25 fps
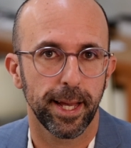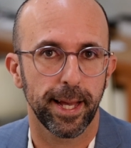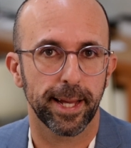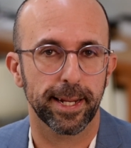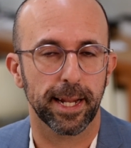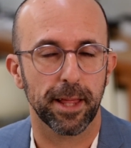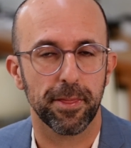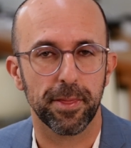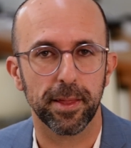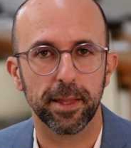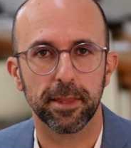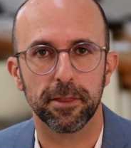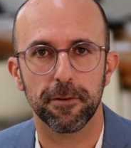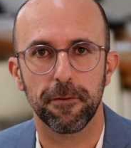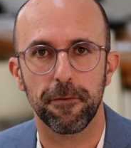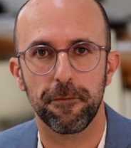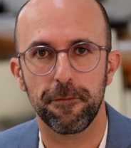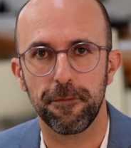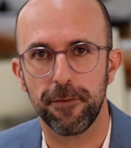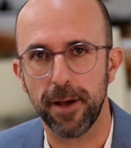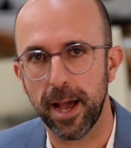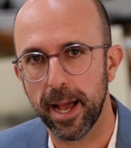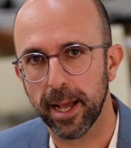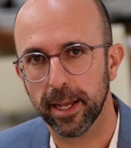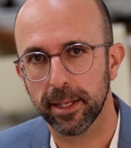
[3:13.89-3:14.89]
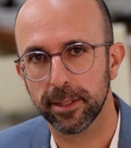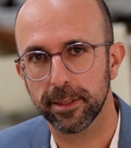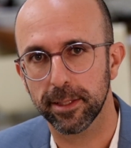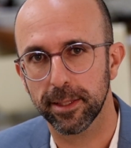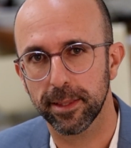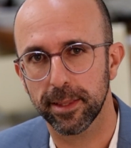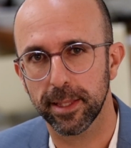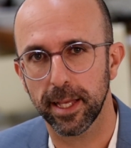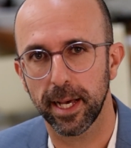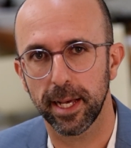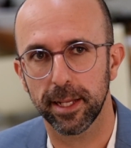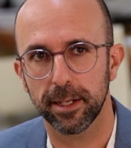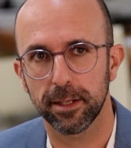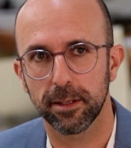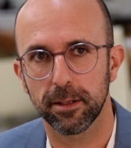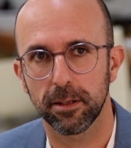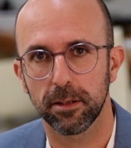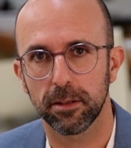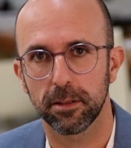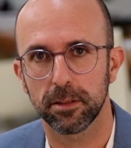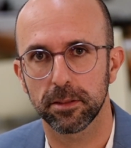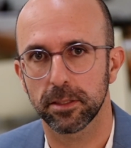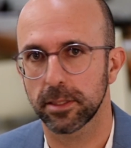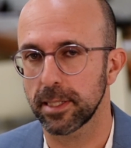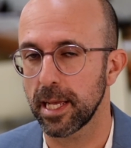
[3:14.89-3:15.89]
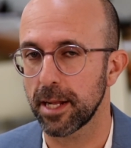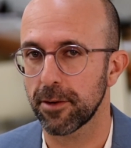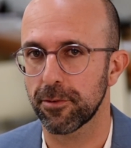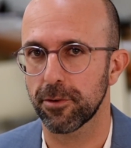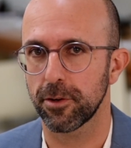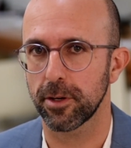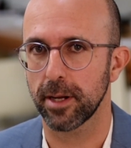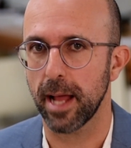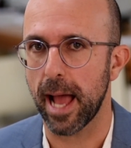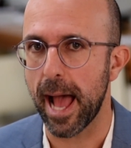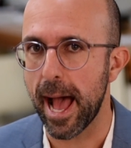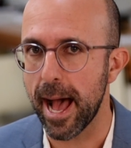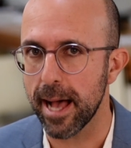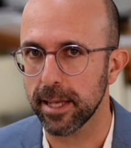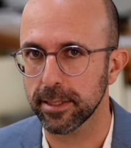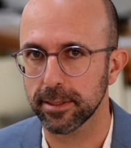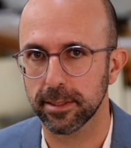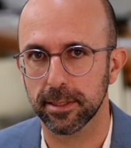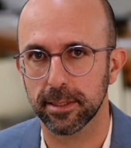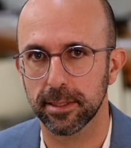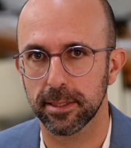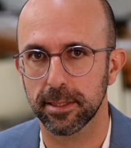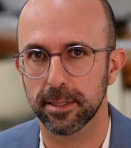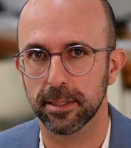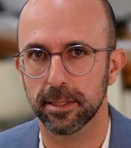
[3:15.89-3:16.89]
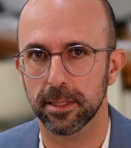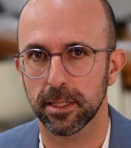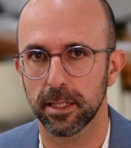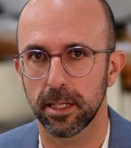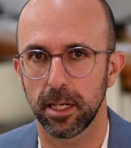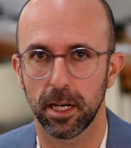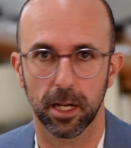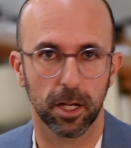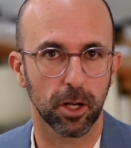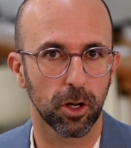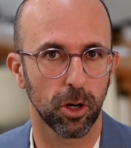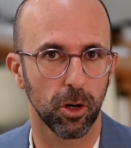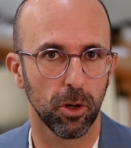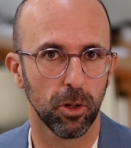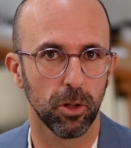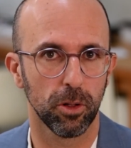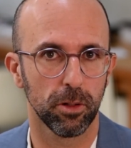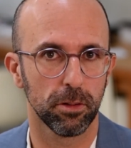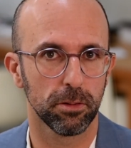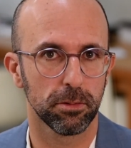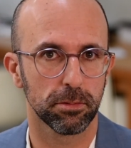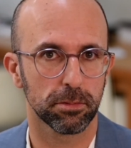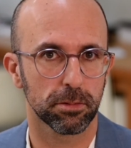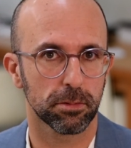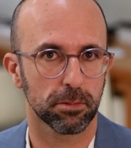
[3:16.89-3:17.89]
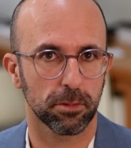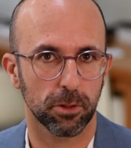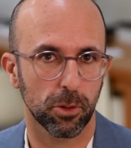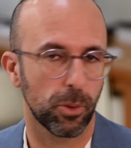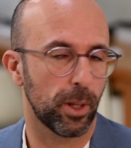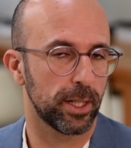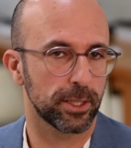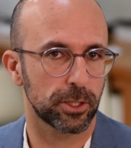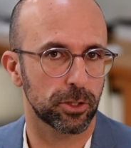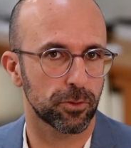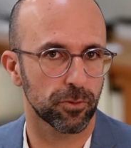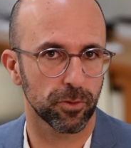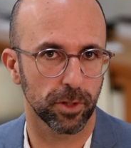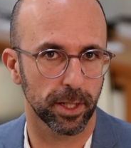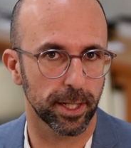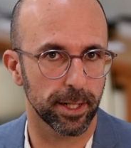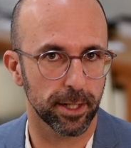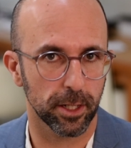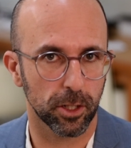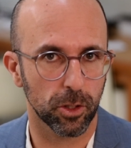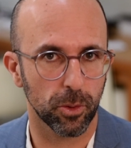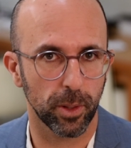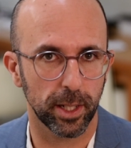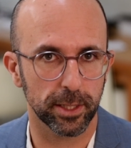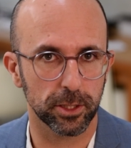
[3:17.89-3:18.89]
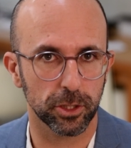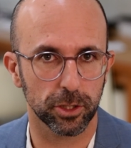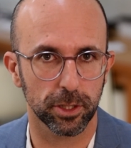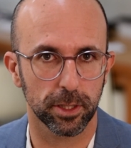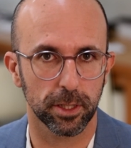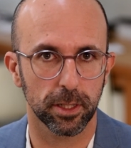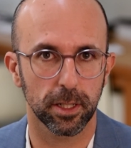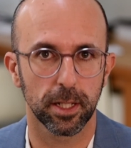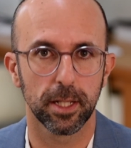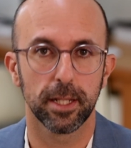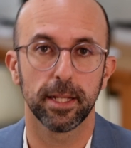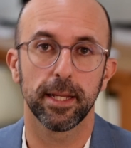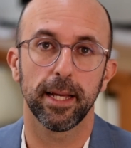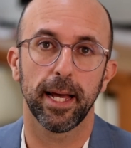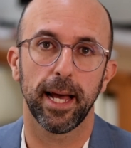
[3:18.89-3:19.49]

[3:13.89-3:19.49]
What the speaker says: And I think the fact that Stanford asks a goal-related question,